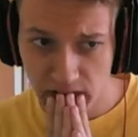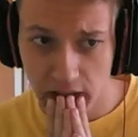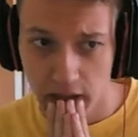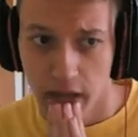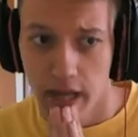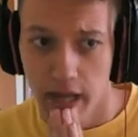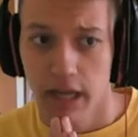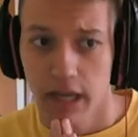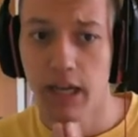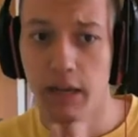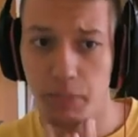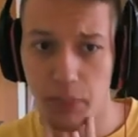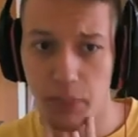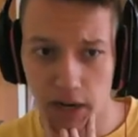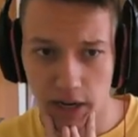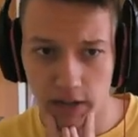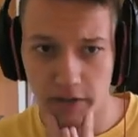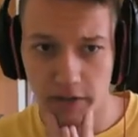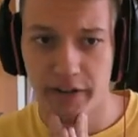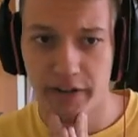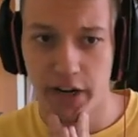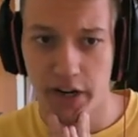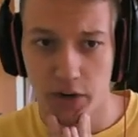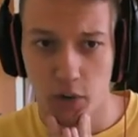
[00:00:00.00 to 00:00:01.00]
He played
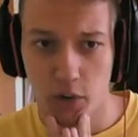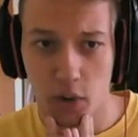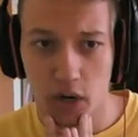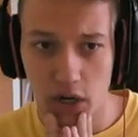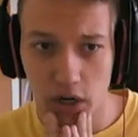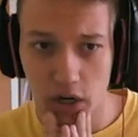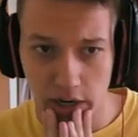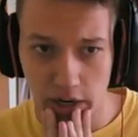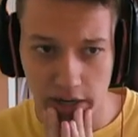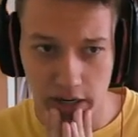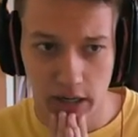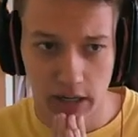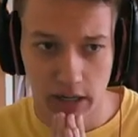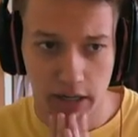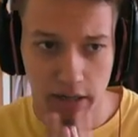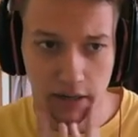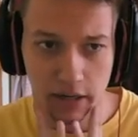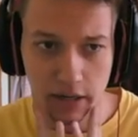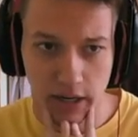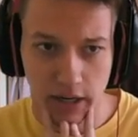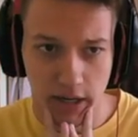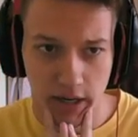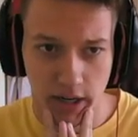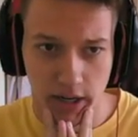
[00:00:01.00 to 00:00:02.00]
very well in
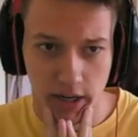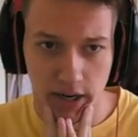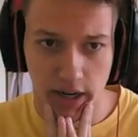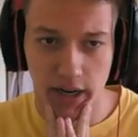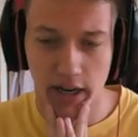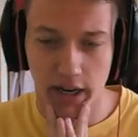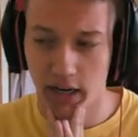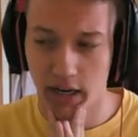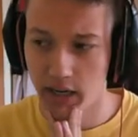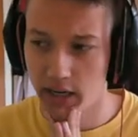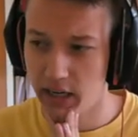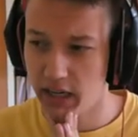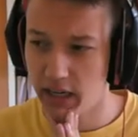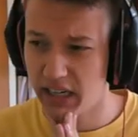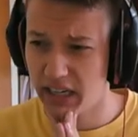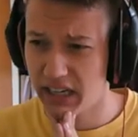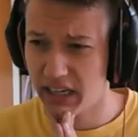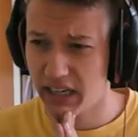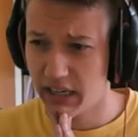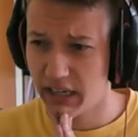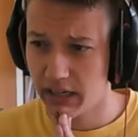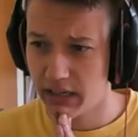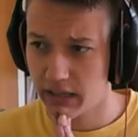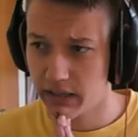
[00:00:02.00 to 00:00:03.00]

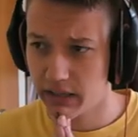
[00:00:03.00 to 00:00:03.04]
the